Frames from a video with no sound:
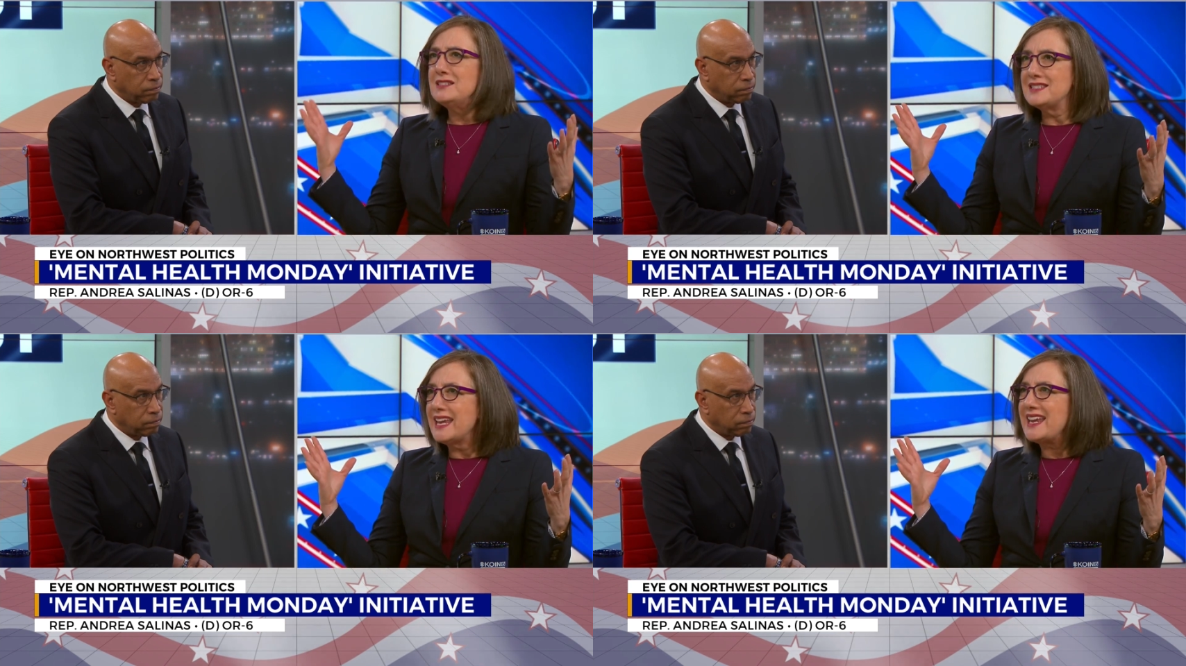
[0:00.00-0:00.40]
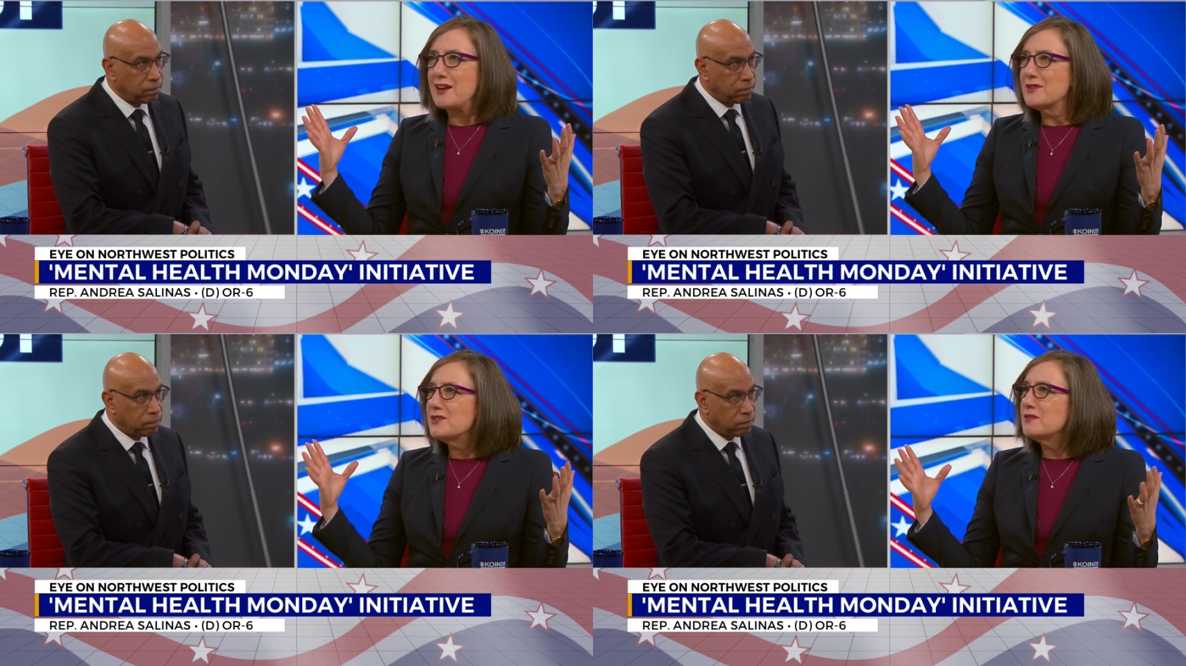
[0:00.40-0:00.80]
Speaker 1: take
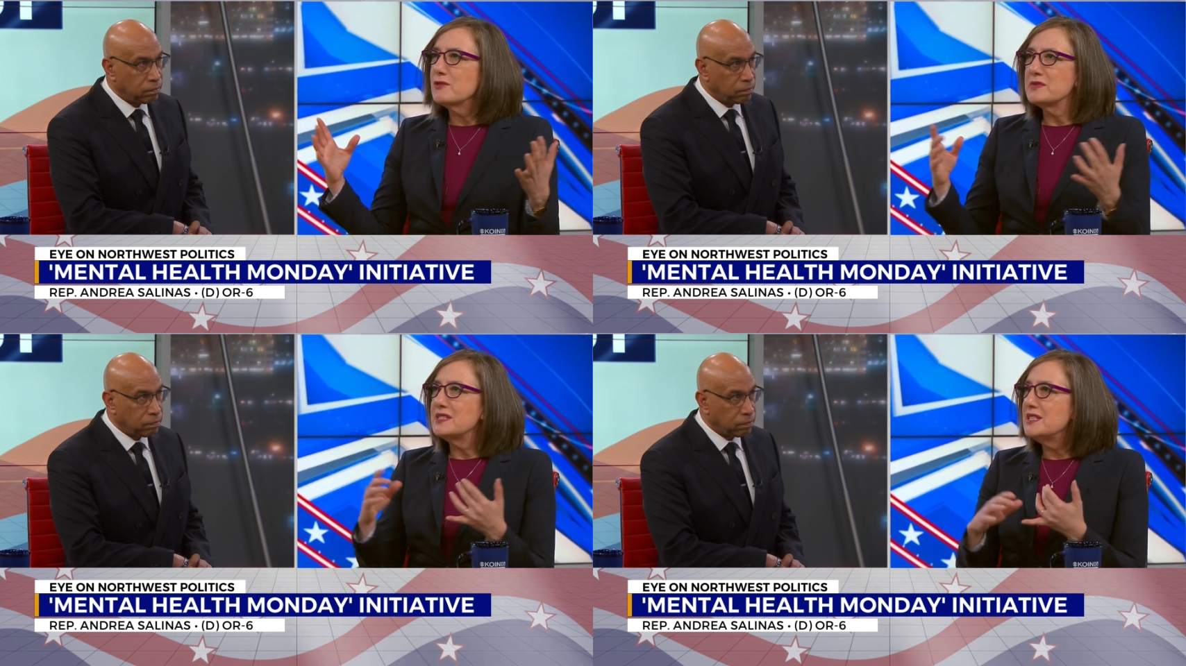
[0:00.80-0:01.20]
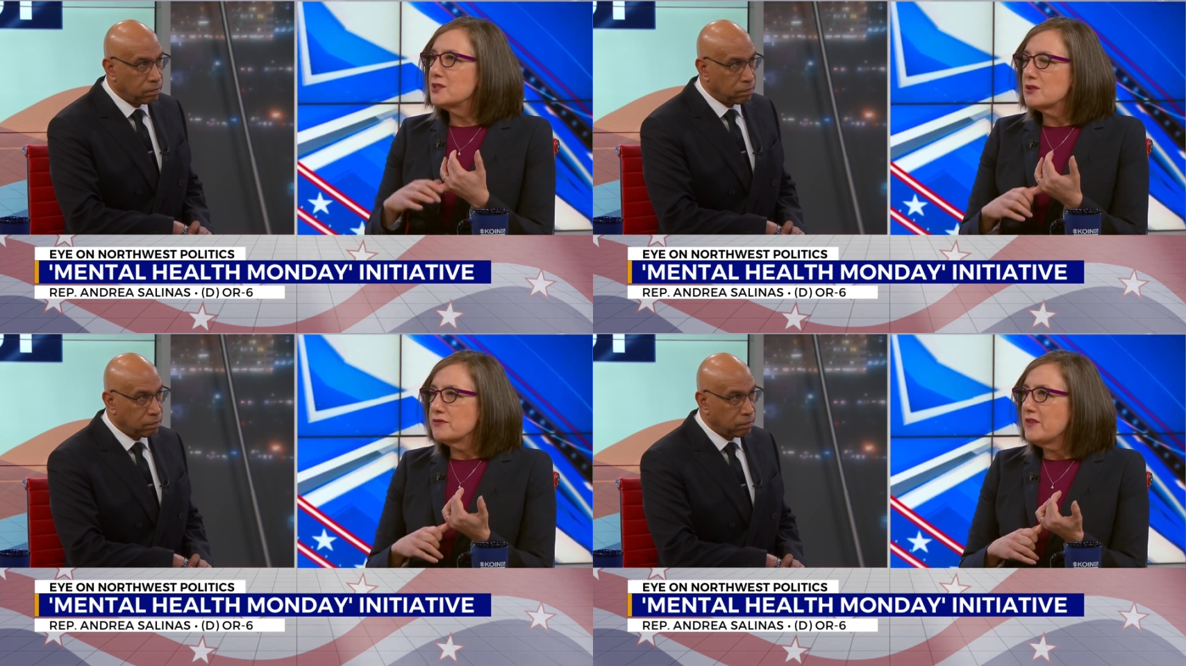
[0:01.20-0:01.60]
everything from
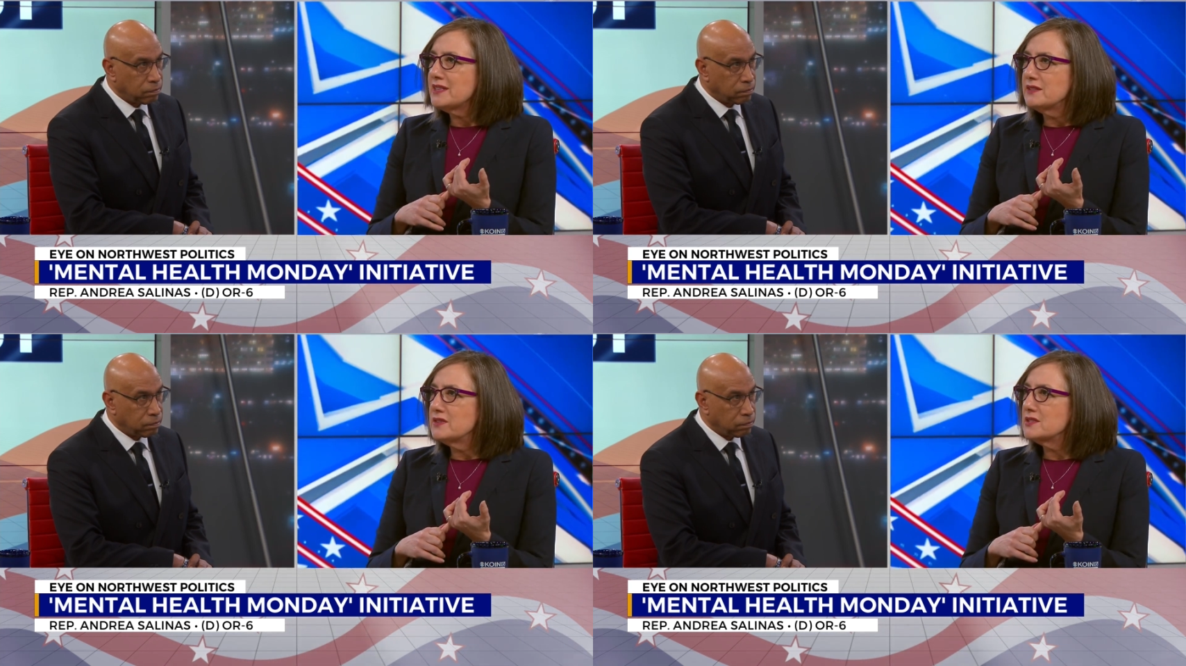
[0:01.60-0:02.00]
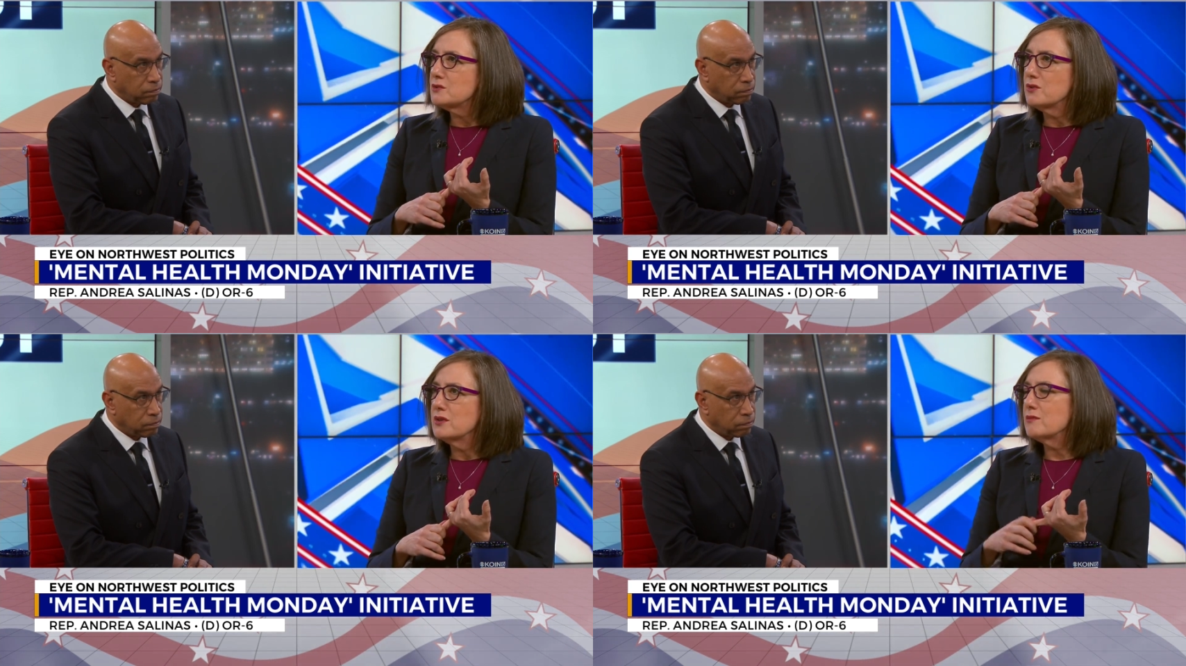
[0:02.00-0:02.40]
seasonal affective
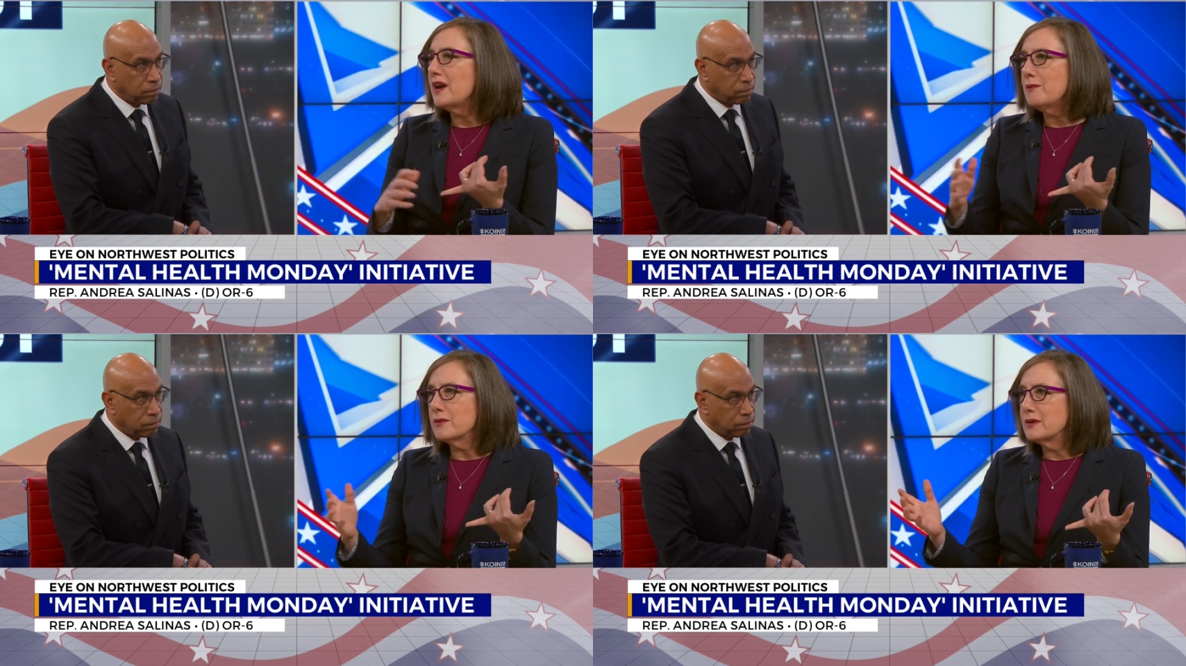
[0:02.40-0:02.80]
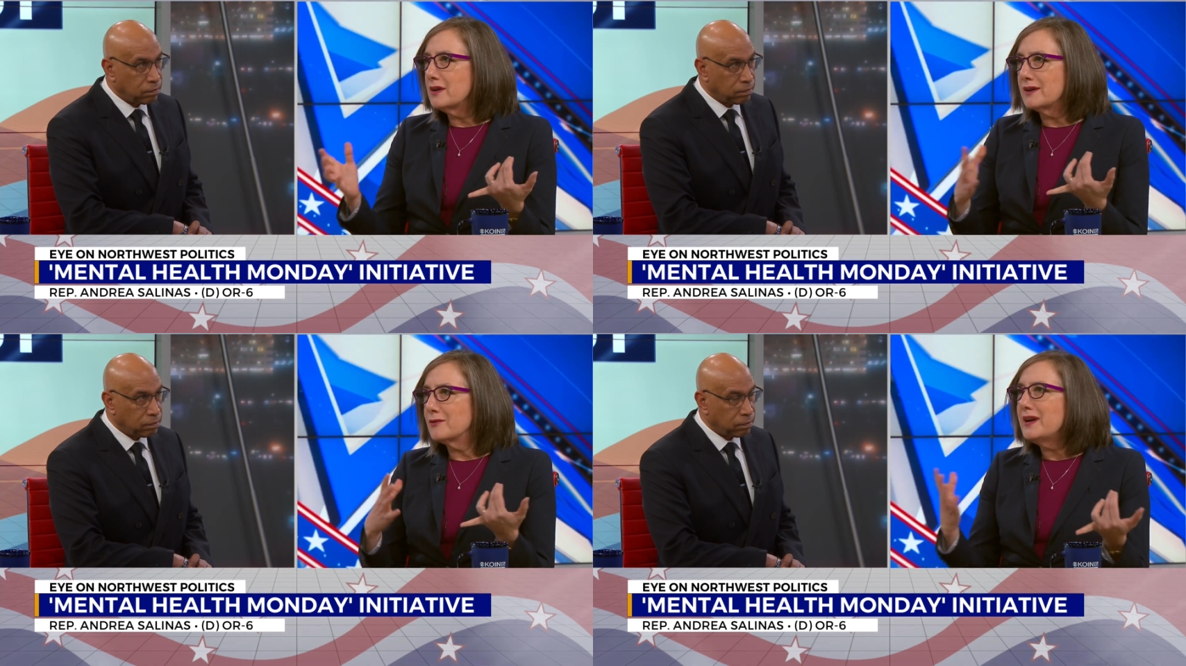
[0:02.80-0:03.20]
disorder, right? We're
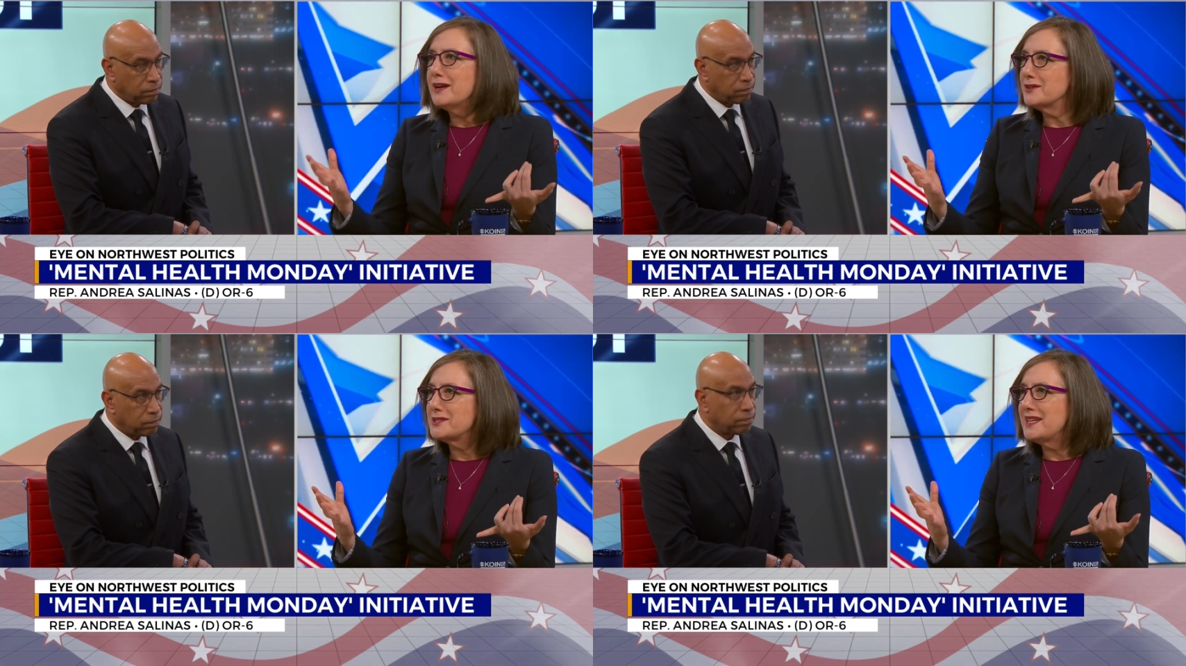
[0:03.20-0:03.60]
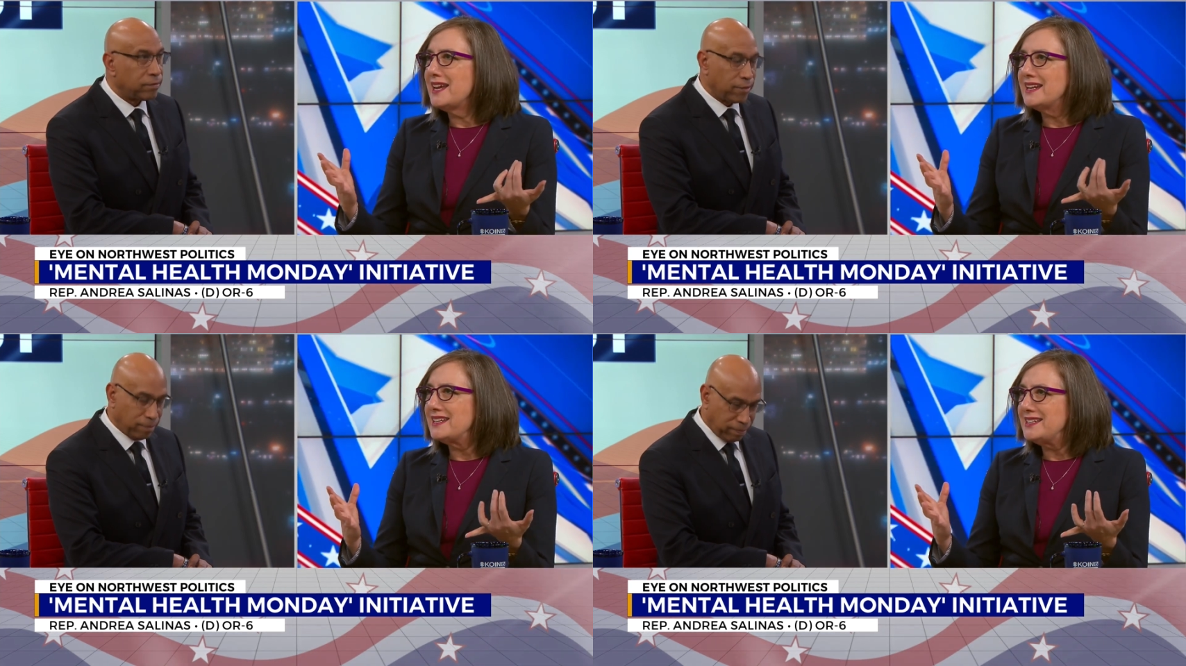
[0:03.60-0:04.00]
a grayer
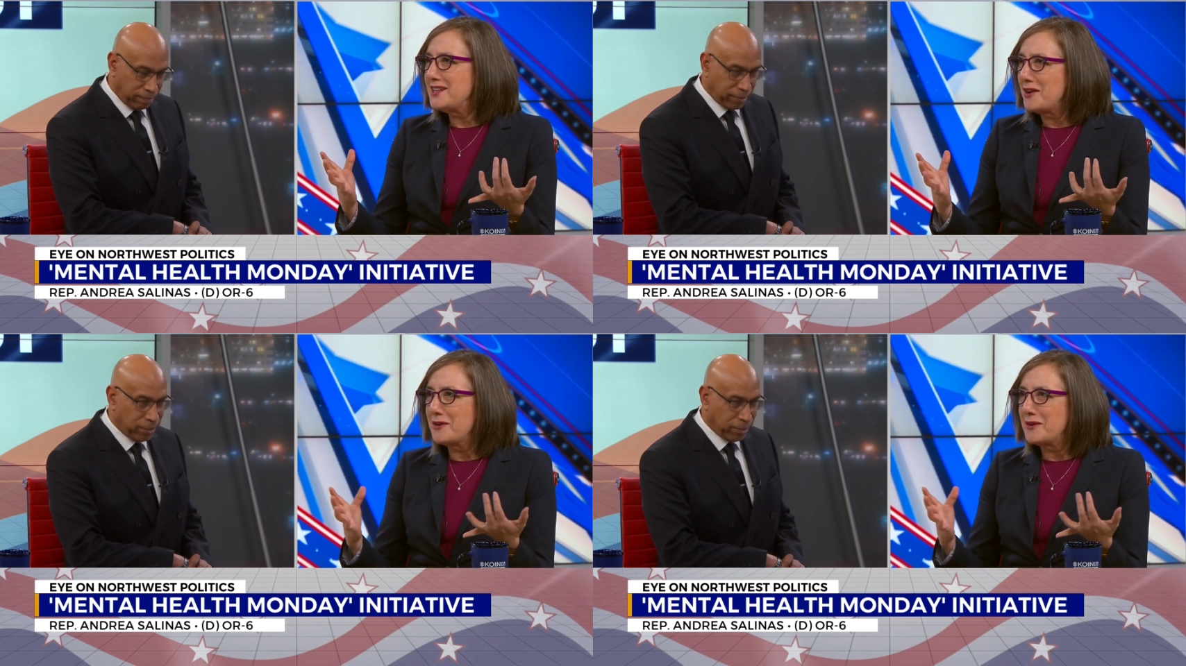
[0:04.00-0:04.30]
state and, you know,